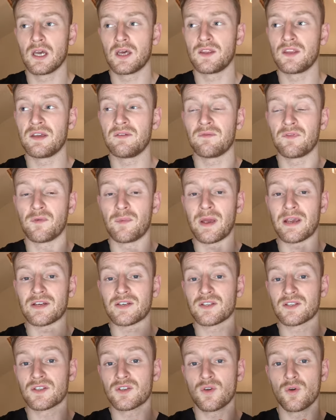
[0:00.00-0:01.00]
and the
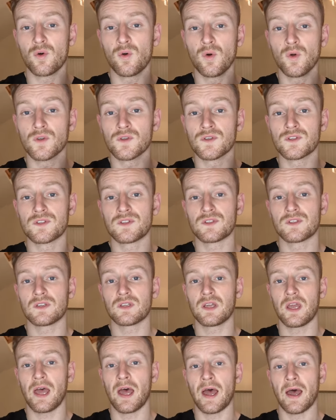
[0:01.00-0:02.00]
inflammation's caused
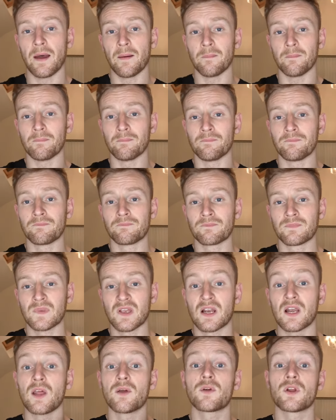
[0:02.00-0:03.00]
um,
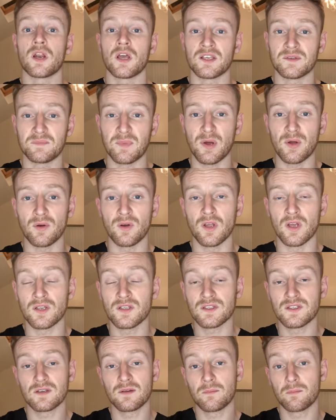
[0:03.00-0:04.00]
localized bone
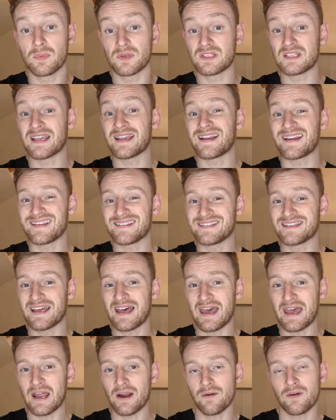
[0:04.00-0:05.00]
loss, particularly to
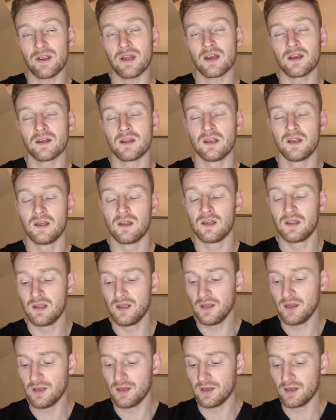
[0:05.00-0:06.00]
that area.
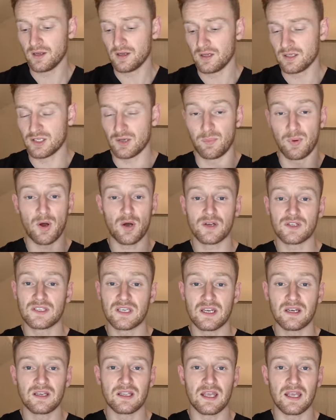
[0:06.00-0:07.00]
So
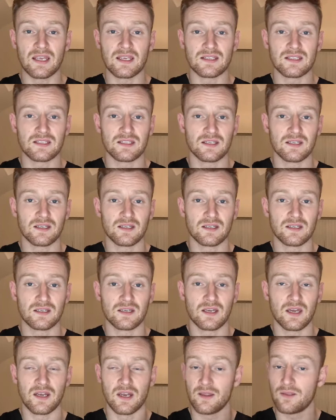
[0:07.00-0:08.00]
pocketing is
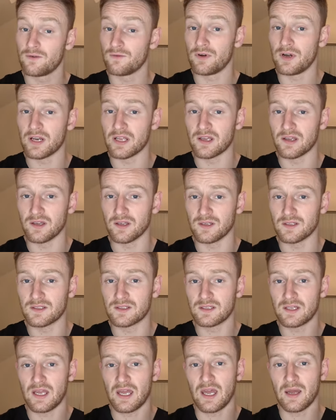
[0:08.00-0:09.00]
another really good
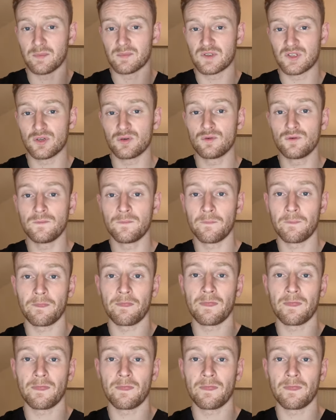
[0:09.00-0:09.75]
um, tool.